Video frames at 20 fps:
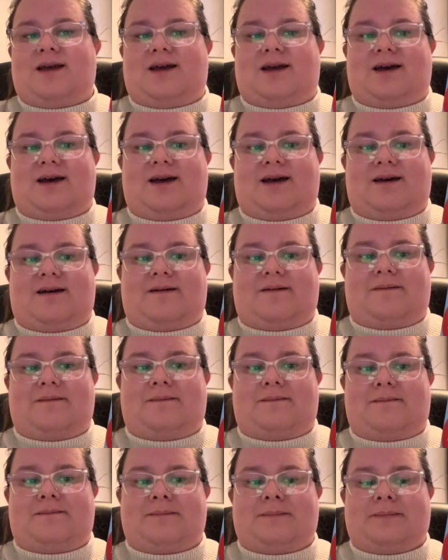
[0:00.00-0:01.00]

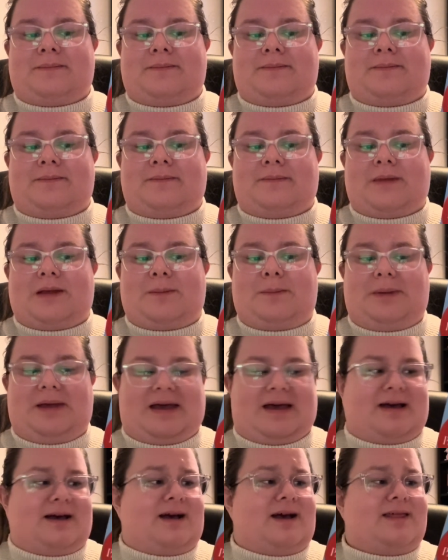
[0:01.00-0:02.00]
But
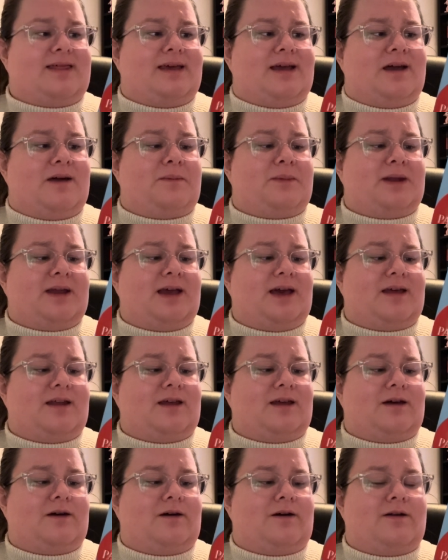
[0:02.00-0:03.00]
yeah, I think I'm gonna get
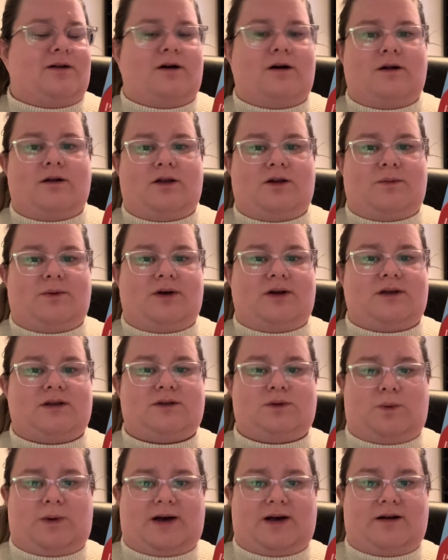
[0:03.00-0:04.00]
it on audiobook
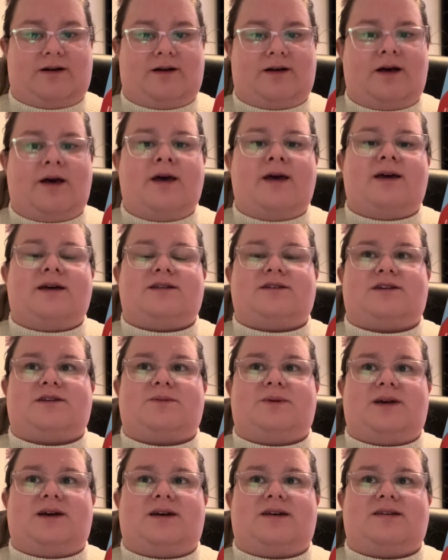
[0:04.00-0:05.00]
as well,
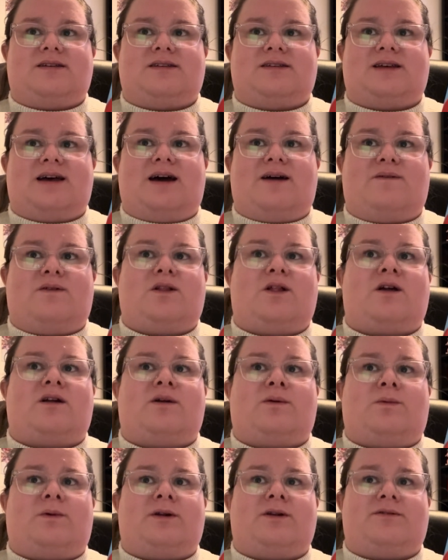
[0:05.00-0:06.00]
just because I have a lot
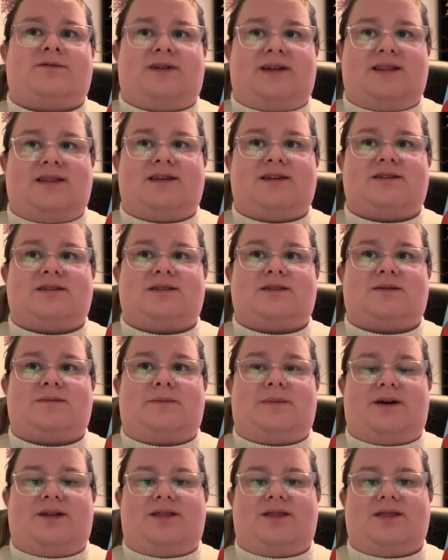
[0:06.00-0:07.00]
I want to read this
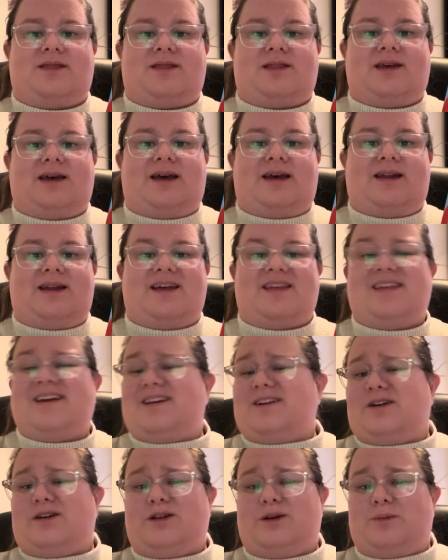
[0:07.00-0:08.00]
month, and I think
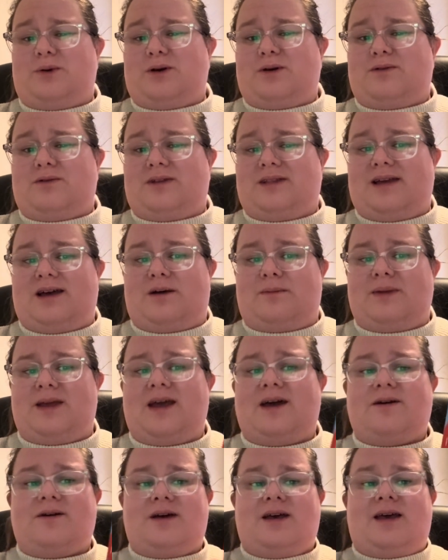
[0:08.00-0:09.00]
an audiobook would really help
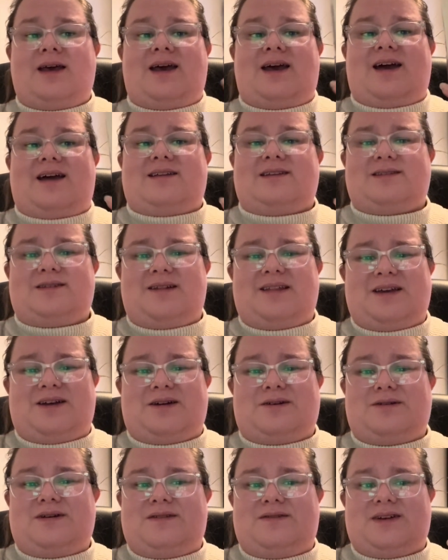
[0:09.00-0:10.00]
me out. And it's not like
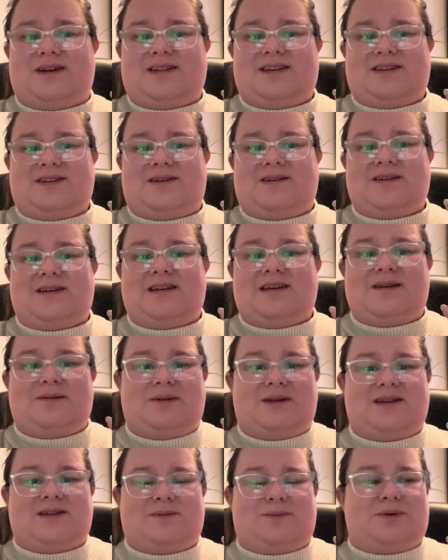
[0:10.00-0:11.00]
horrifically chunky,
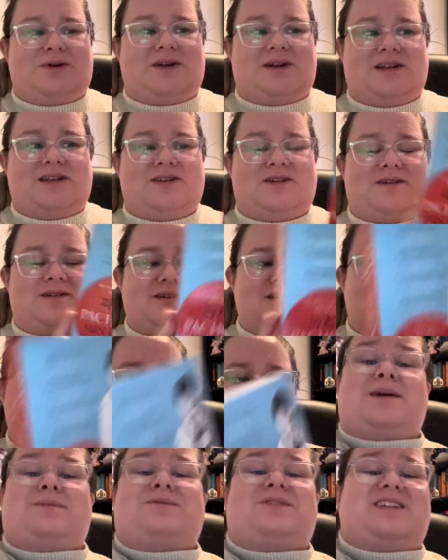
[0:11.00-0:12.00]
but it's pretty
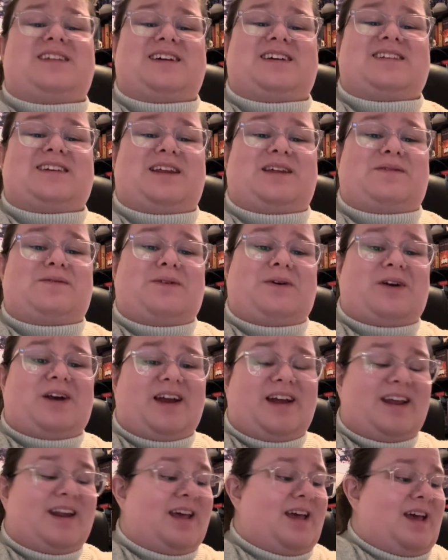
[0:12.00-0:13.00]
chunky. I'm really excited for
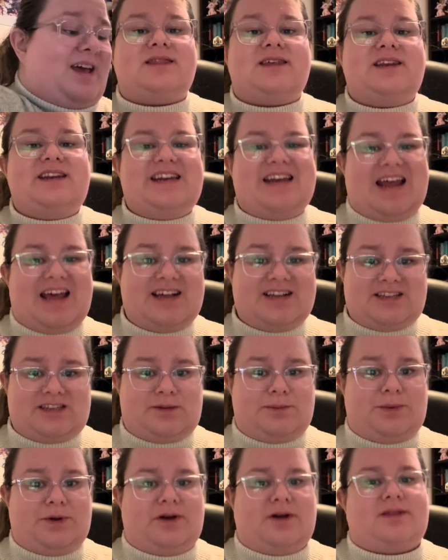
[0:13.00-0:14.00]
it. The
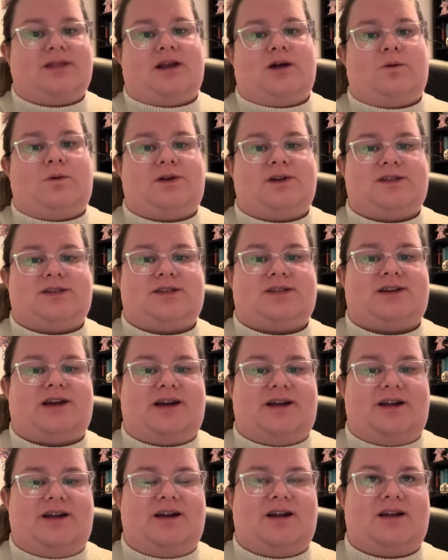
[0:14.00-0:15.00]
next book that I want to
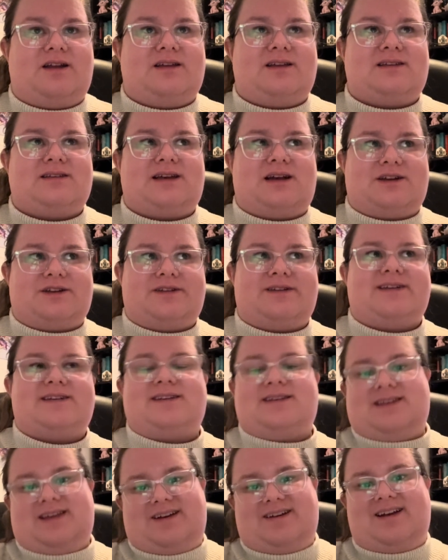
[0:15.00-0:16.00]
start is actually
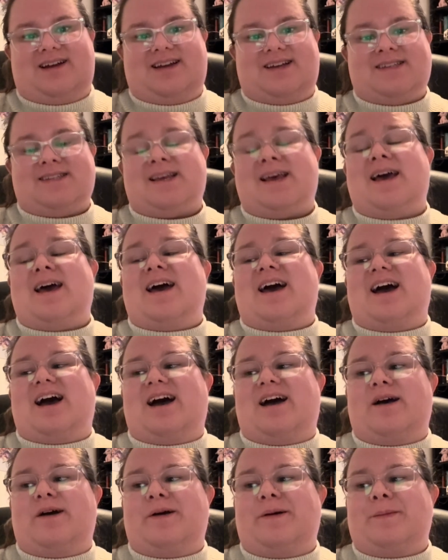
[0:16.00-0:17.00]
a series,
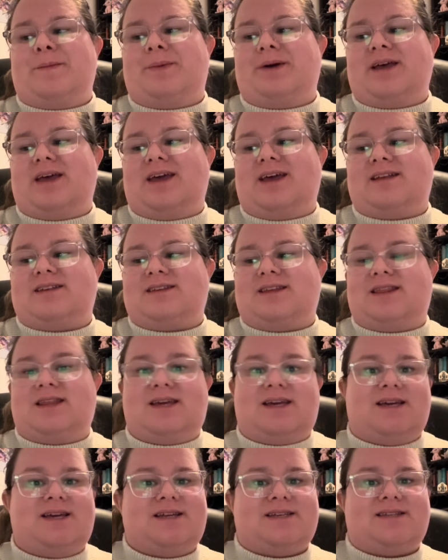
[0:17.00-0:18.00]
but it's
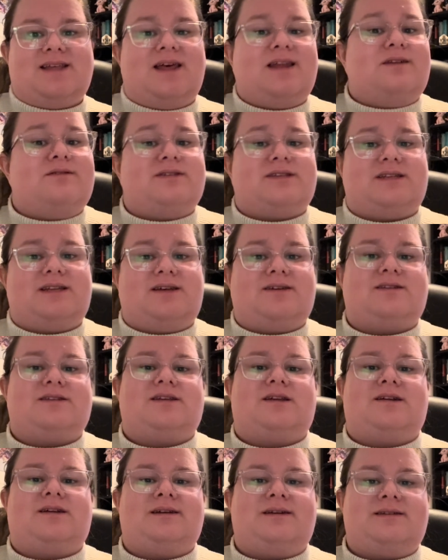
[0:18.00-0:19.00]
the Saint of Steel
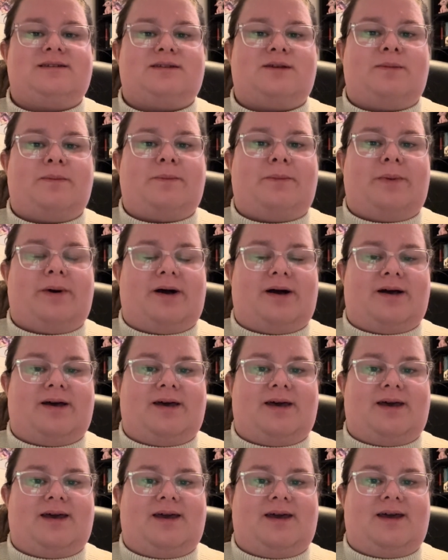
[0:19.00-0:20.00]
series
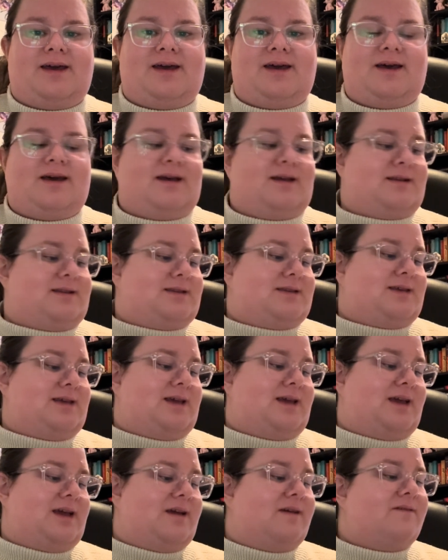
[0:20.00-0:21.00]
by
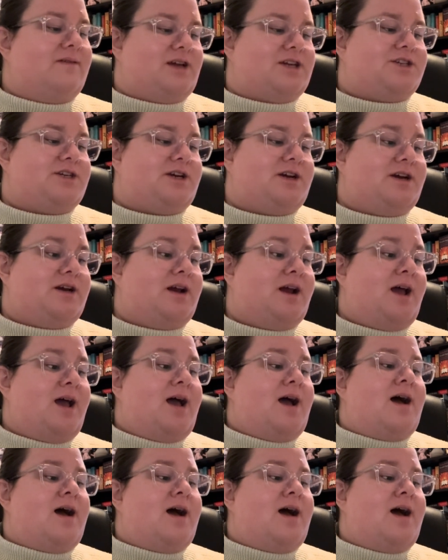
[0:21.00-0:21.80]
Kingfisher.